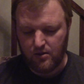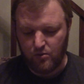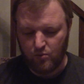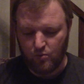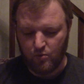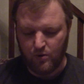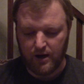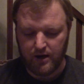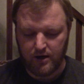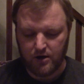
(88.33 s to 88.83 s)

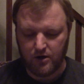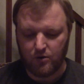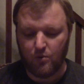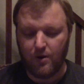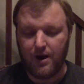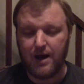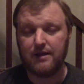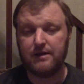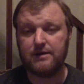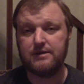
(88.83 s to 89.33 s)
what Kurt
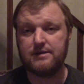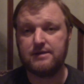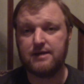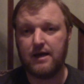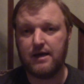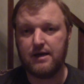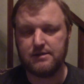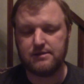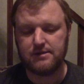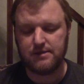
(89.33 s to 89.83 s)
Weiland
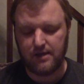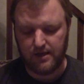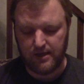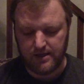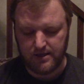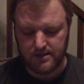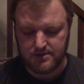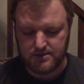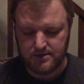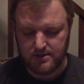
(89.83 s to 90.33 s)
says
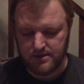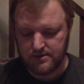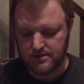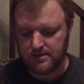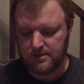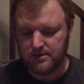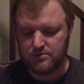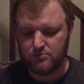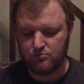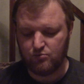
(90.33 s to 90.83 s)
is this
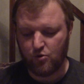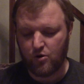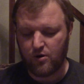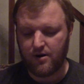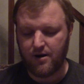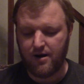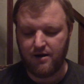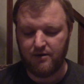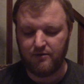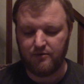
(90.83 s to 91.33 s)
is more
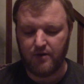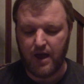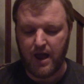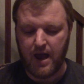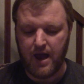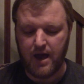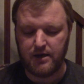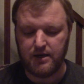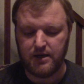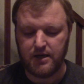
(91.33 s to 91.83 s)
of
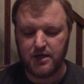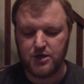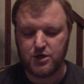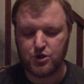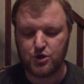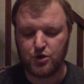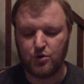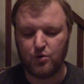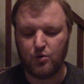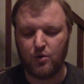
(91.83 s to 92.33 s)
an
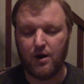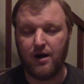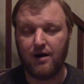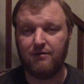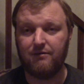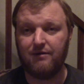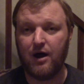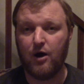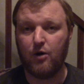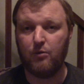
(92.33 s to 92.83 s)
issue
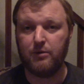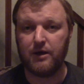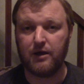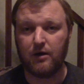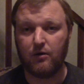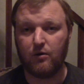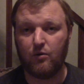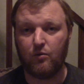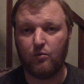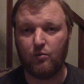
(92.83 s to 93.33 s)
of
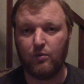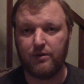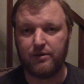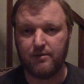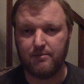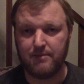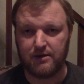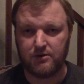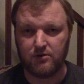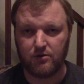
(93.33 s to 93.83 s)
helping with the
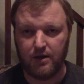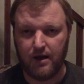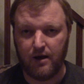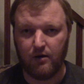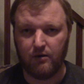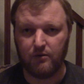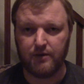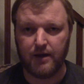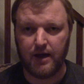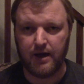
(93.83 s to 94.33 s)
mental health,